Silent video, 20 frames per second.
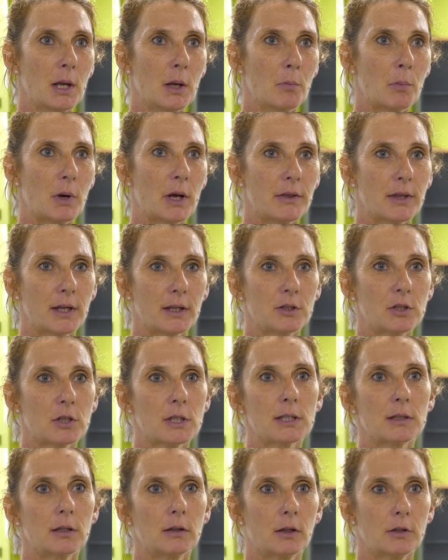but I think
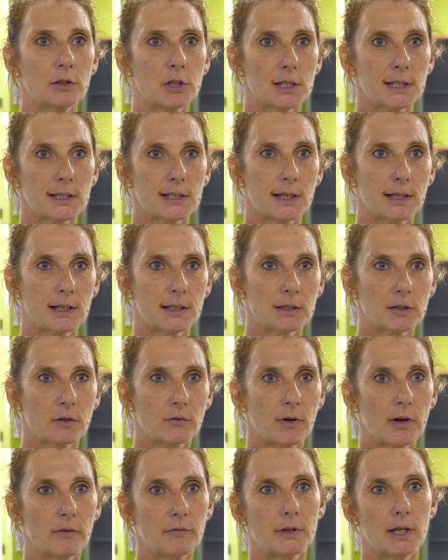just the logistics
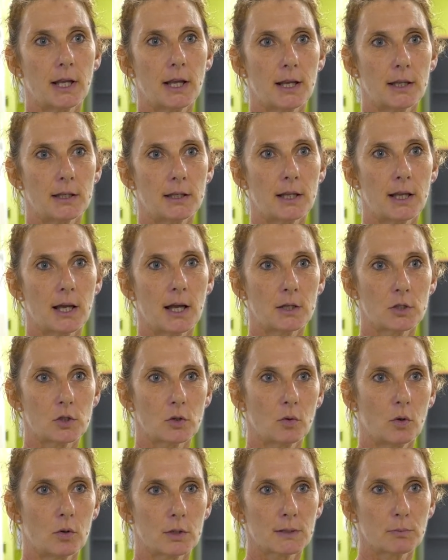of having it in the
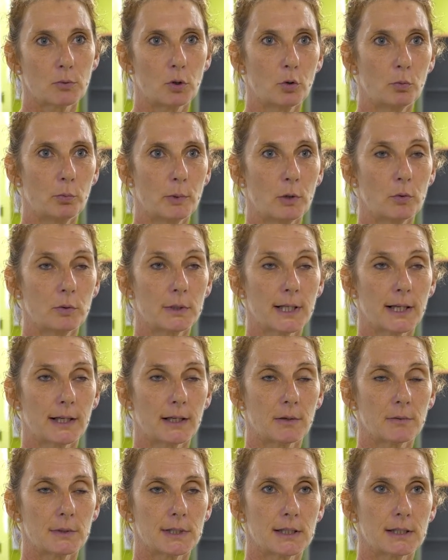actual hospital building,
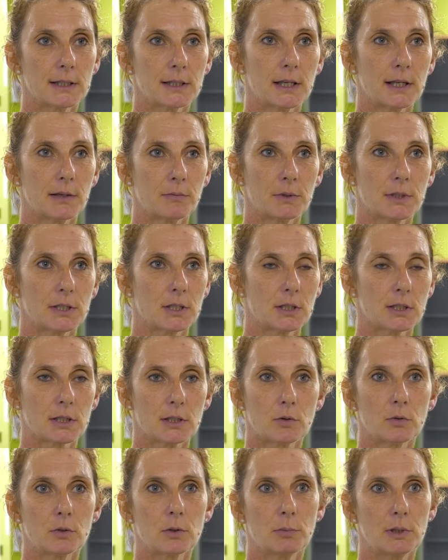it was
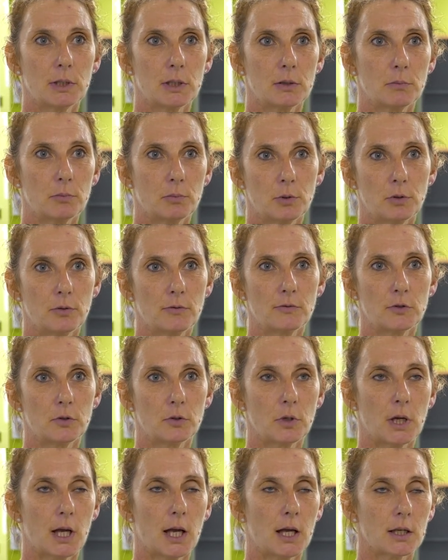just going to be proved
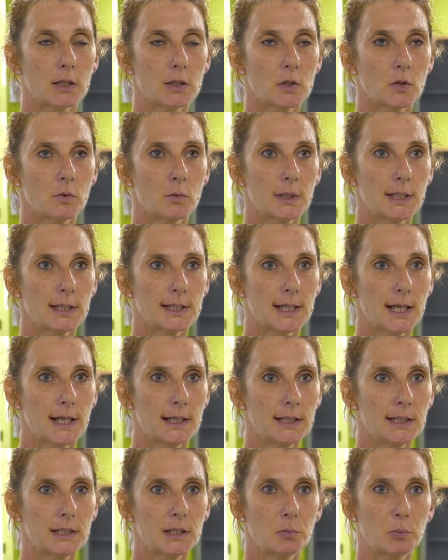too hard. So we
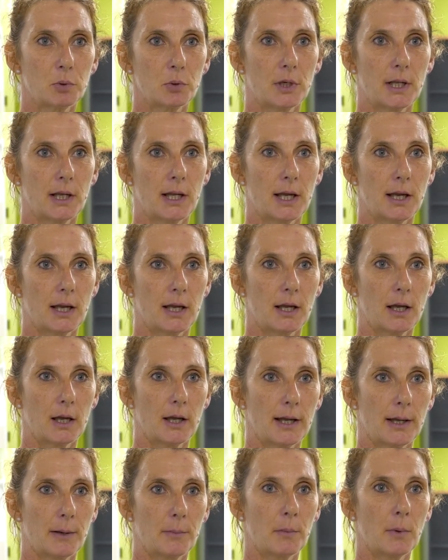decided to put it
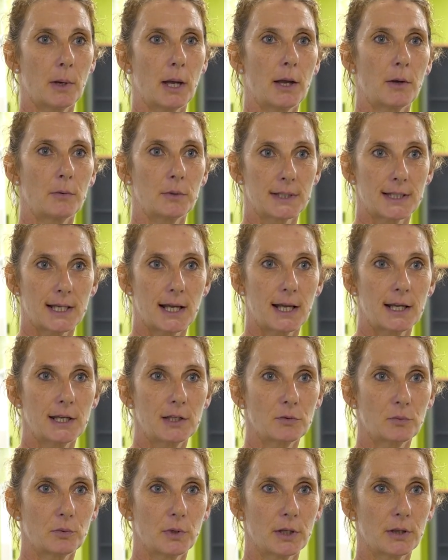
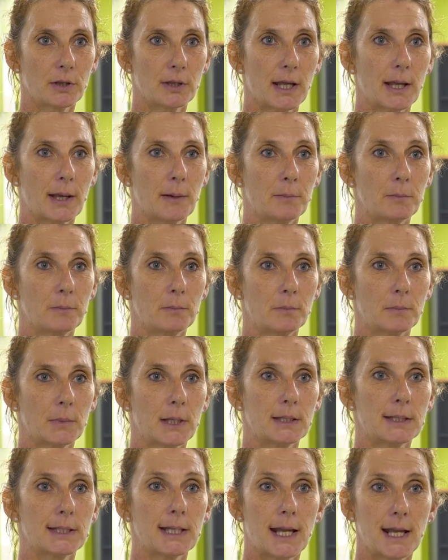outside with
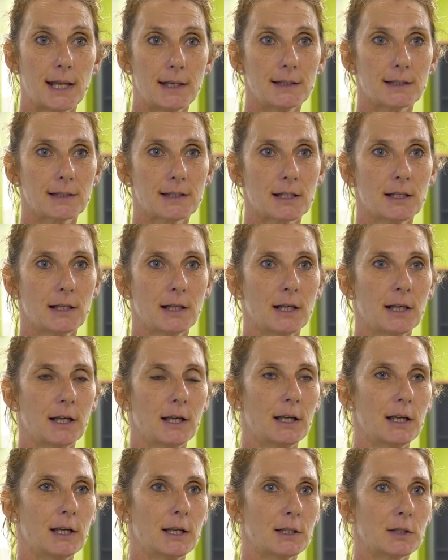tents.
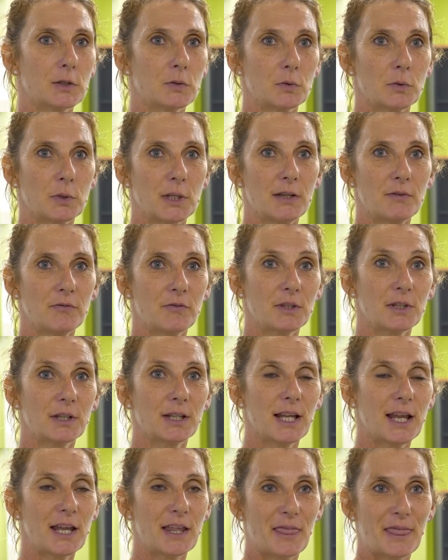So even
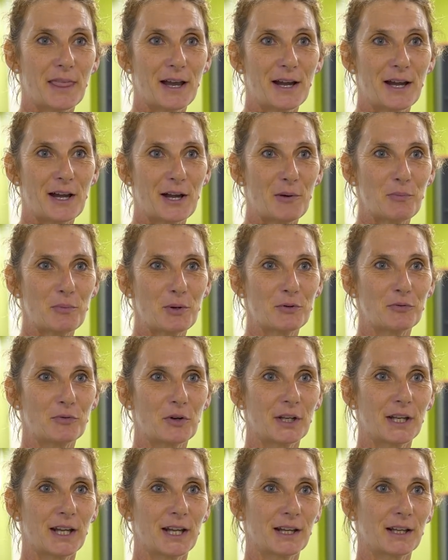getting that up and
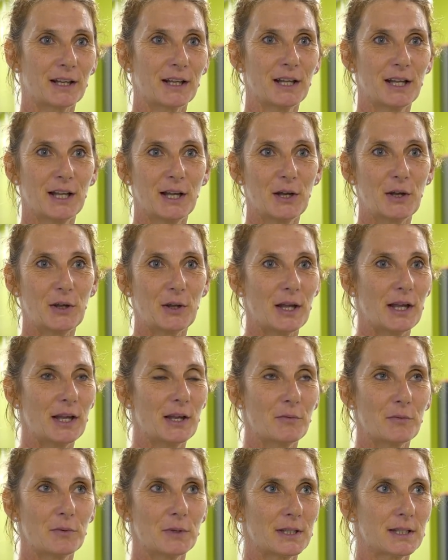running,
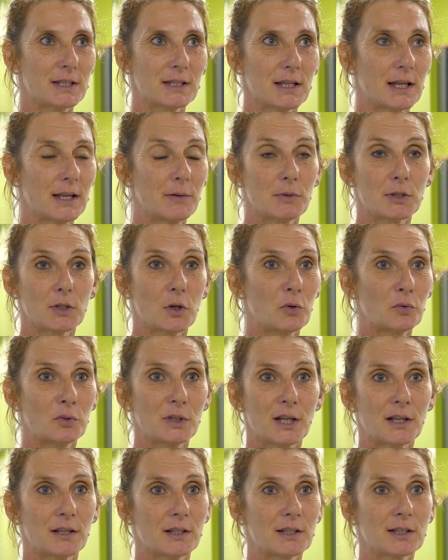it was all
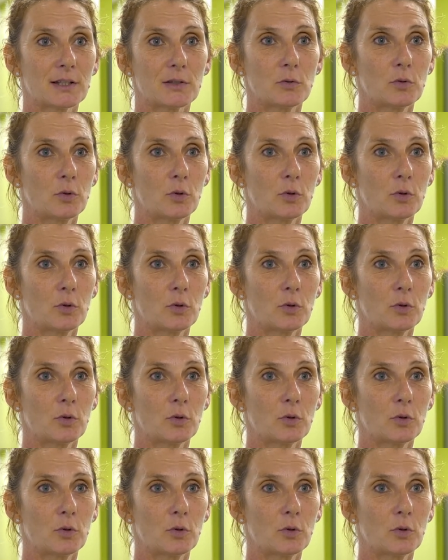done so